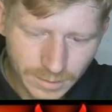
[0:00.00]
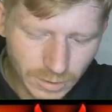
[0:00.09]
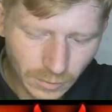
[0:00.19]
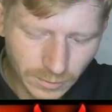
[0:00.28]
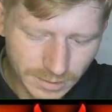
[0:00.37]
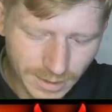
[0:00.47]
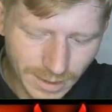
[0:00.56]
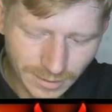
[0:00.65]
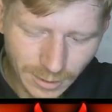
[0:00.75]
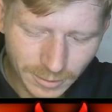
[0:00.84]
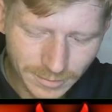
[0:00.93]
Cultist deck,
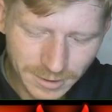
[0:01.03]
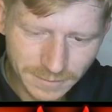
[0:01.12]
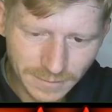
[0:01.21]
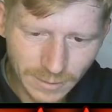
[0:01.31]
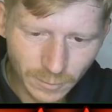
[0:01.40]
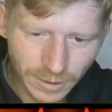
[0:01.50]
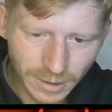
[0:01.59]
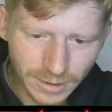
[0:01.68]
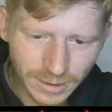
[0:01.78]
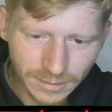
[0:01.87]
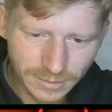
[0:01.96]
they always manage to find what they need.